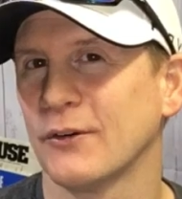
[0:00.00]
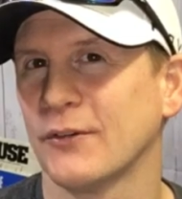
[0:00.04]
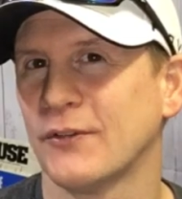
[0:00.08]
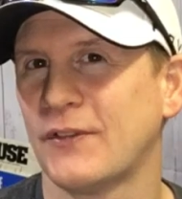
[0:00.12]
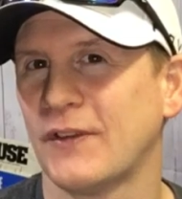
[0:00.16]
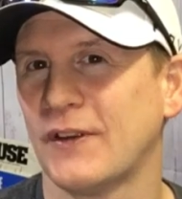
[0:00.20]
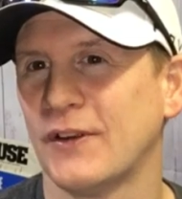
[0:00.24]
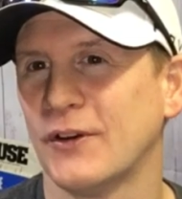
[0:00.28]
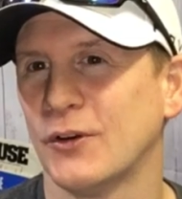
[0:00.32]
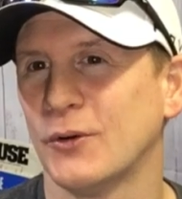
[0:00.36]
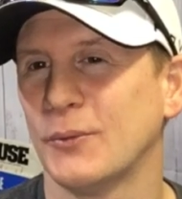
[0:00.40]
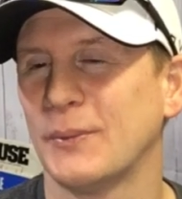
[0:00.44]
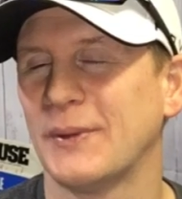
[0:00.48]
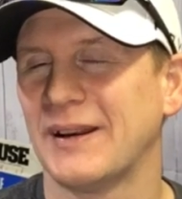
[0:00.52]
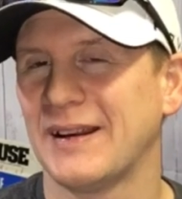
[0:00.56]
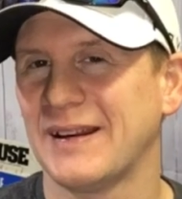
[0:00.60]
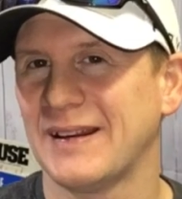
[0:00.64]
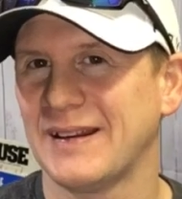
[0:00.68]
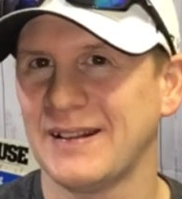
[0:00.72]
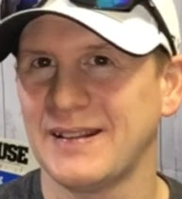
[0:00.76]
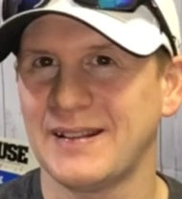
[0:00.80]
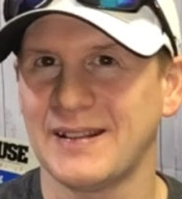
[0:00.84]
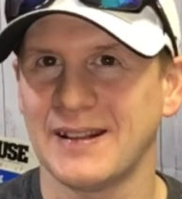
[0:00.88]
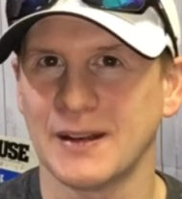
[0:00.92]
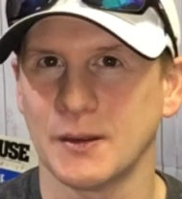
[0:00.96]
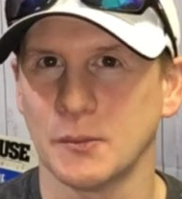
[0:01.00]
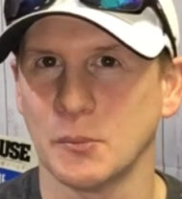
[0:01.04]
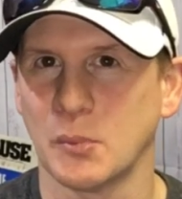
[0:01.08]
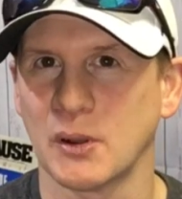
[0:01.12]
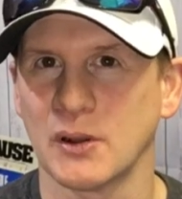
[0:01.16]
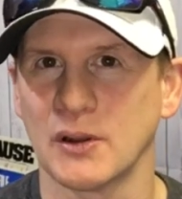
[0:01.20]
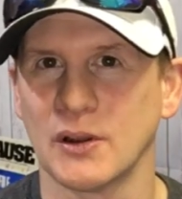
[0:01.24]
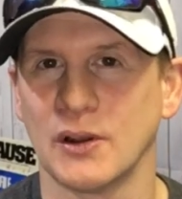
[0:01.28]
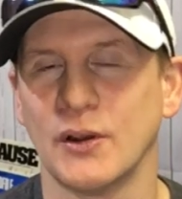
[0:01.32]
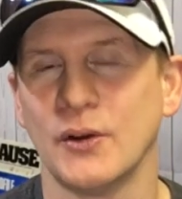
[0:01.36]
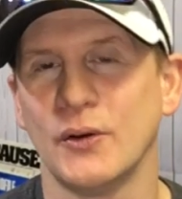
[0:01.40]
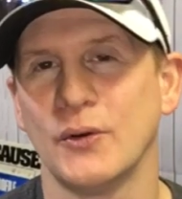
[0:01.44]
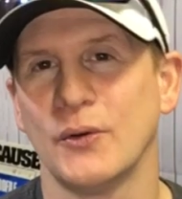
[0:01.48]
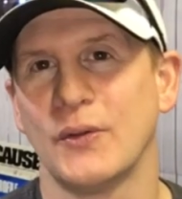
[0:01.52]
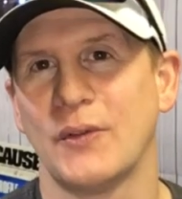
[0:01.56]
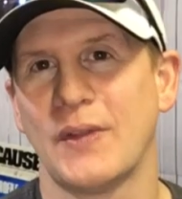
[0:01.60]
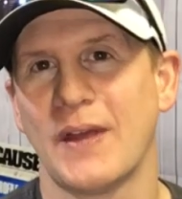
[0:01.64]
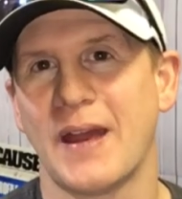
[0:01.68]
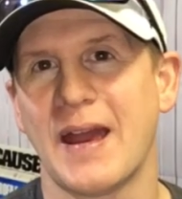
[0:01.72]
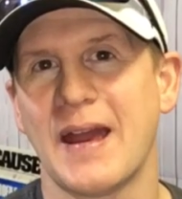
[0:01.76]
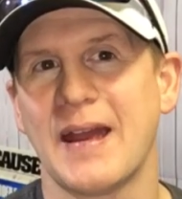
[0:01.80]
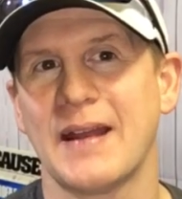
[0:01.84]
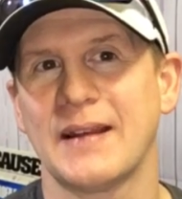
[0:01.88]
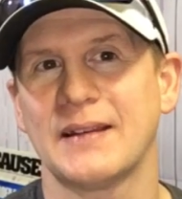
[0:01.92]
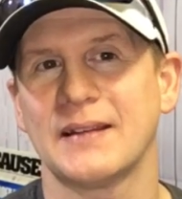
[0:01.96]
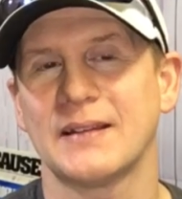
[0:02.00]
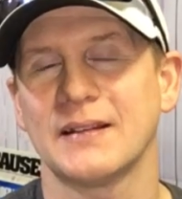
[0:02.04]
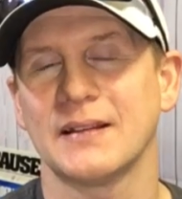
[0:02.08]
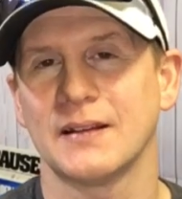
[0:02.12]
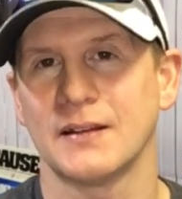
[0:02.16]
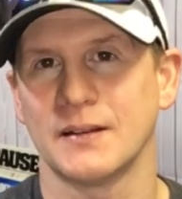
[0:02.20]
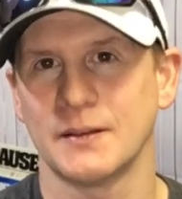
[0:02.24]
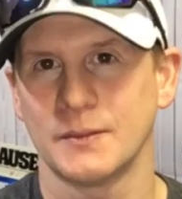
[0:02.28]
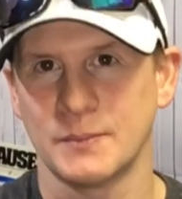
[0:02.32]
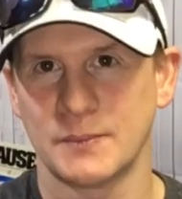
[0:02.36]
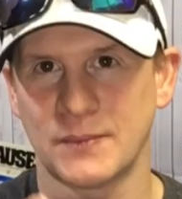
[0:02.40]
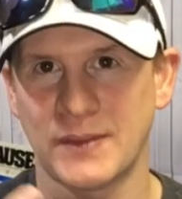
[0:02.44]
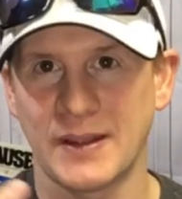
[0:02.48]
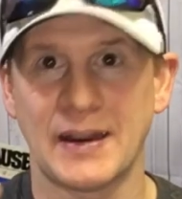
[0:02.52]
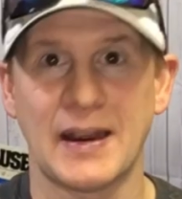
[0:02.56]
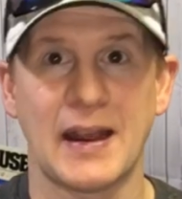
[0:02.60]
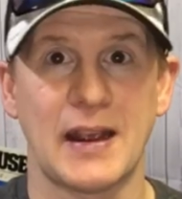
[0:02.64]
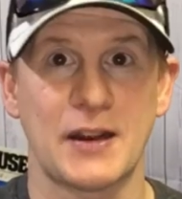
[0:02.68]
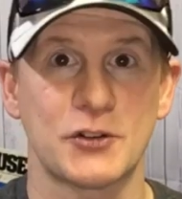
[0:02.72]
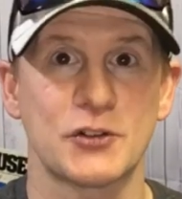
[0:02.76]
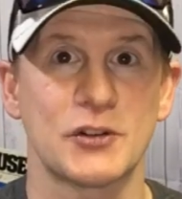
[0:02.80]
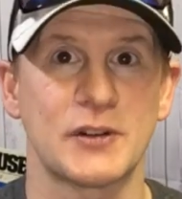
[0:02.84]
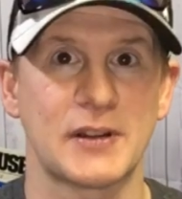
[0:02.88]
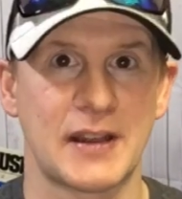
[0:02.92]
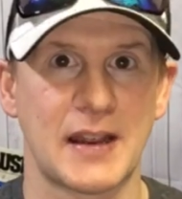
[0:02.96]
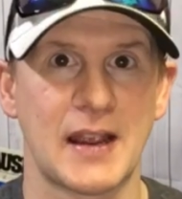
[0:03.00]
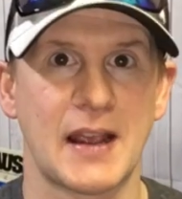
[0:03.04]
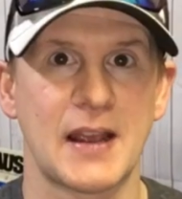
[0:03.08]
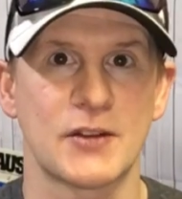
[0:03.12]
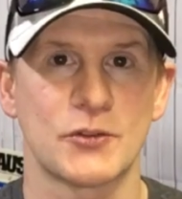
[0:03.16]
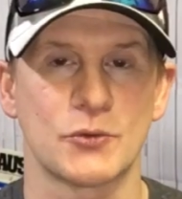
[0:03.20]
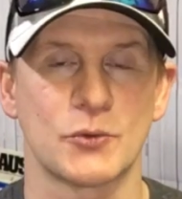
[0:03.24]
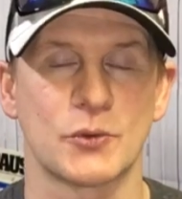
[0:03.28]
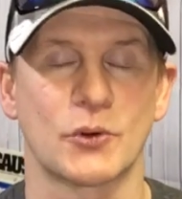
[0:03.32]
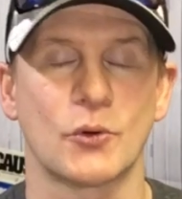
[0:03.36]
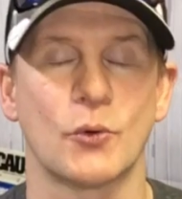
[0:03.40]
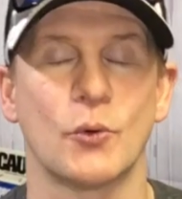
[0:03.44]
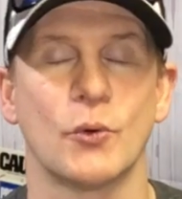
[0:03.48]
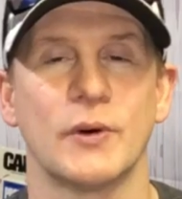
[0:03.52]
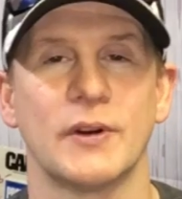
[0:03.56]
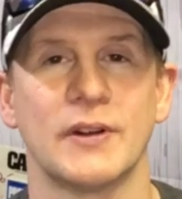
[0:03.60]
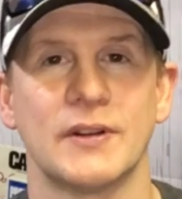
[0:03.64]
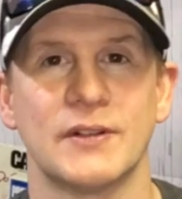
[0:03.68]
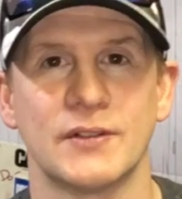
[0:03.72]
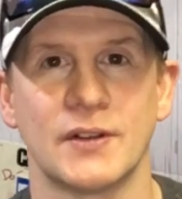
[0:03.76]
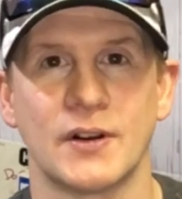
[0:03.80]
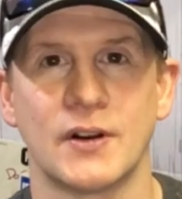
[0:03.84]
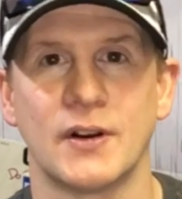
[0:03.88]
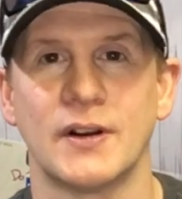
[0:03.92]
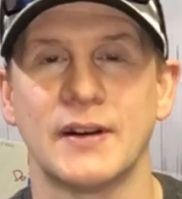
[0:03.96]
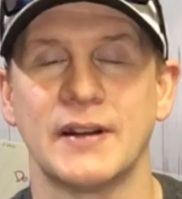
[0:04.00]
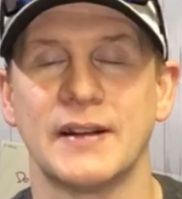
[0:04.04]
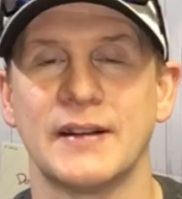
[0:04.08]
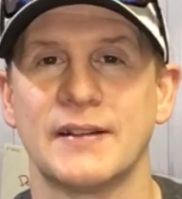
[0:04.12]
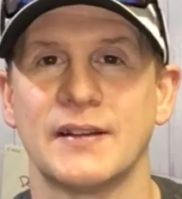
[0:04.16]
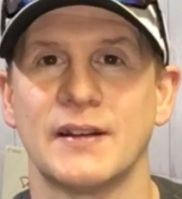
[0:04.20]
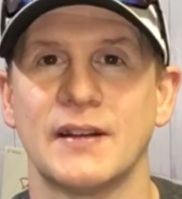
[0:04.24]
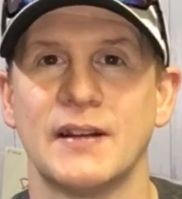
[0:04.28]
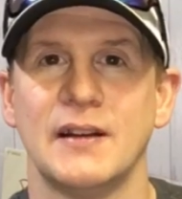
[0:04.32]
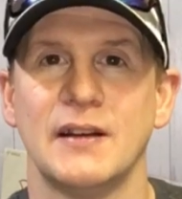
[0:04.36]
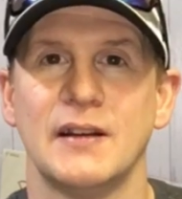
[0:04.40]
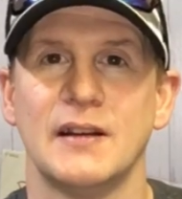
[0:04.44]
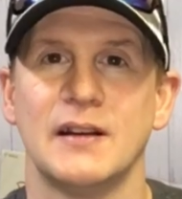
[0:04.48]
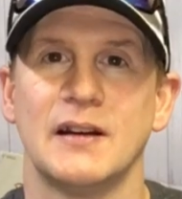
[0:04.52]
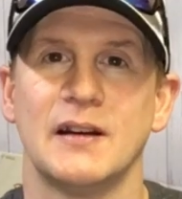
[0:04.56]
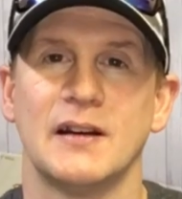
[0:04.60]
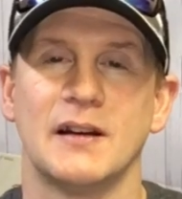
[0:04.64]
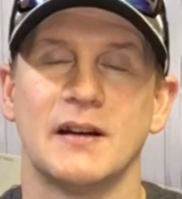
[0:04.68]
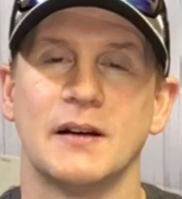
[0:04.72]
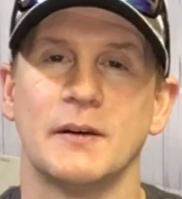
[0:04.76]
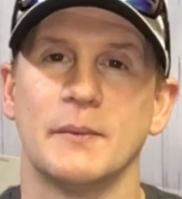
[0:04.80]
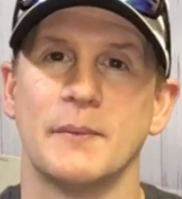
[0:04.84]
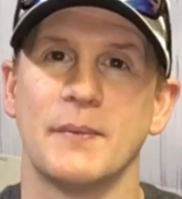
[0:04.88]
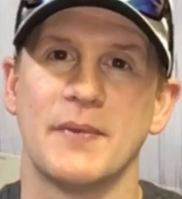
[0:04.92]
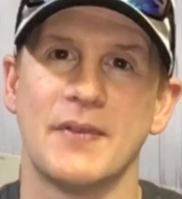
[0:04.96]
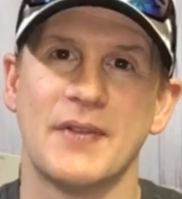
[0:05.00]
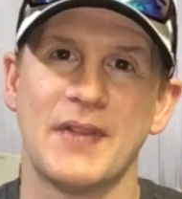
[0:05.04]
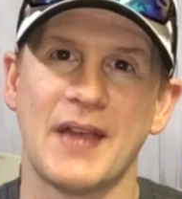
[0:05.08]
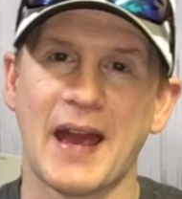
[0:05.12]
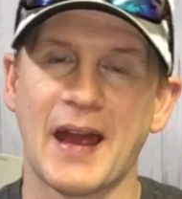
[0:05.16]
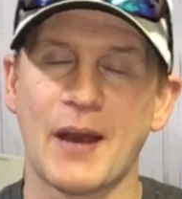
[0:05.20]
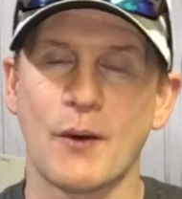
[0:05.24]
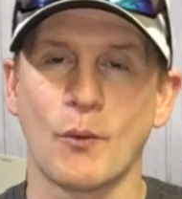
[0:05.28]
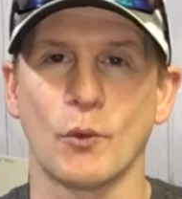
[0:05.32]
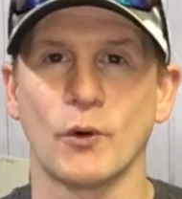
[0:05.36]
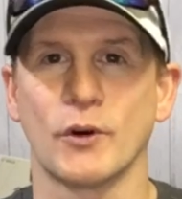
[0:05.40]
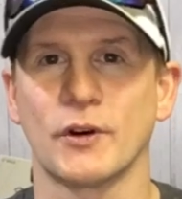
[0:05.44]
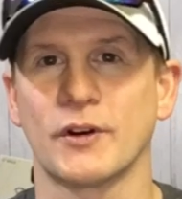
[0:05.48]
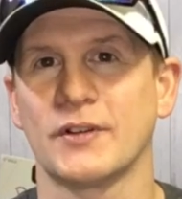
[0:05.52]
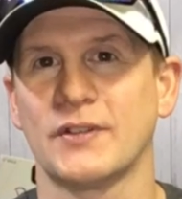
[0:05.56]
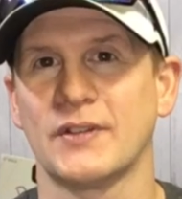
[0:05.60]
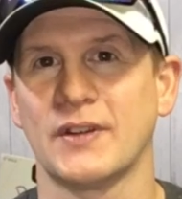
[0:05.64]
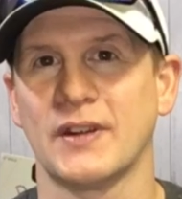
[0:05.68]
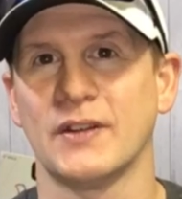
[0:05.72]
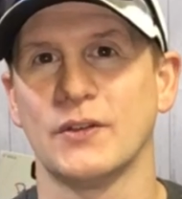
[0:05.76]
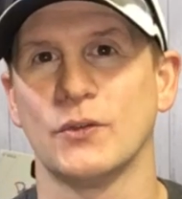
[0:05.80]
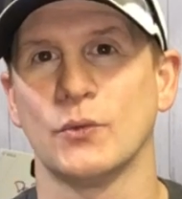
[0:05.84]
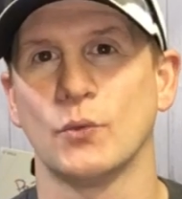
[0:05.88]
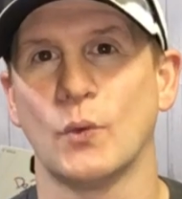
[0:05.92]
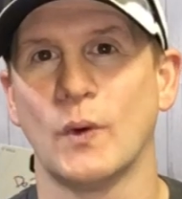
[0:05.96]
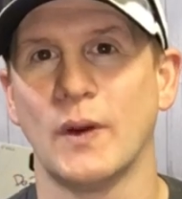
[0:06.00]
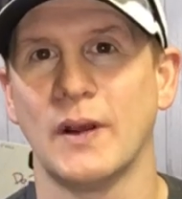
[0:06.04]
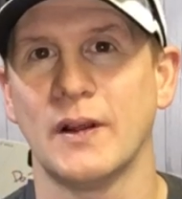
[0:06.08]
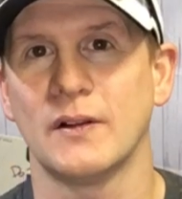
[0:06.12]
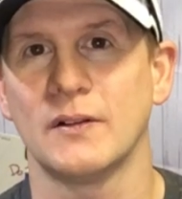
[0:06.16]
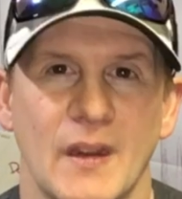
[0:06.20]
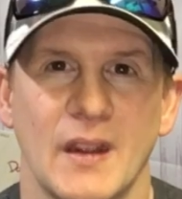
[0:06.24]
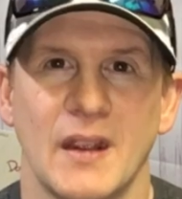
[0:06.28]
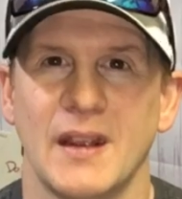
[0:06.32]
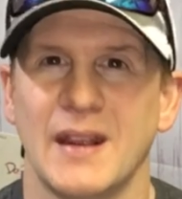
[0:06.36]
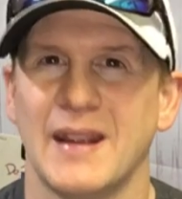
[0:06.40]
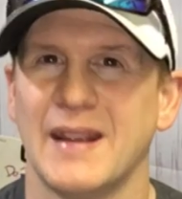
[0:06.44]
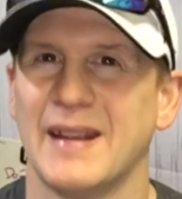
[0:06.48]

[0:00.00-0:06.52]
film and anything below that um, that actually has recordings on it, um, that works as well.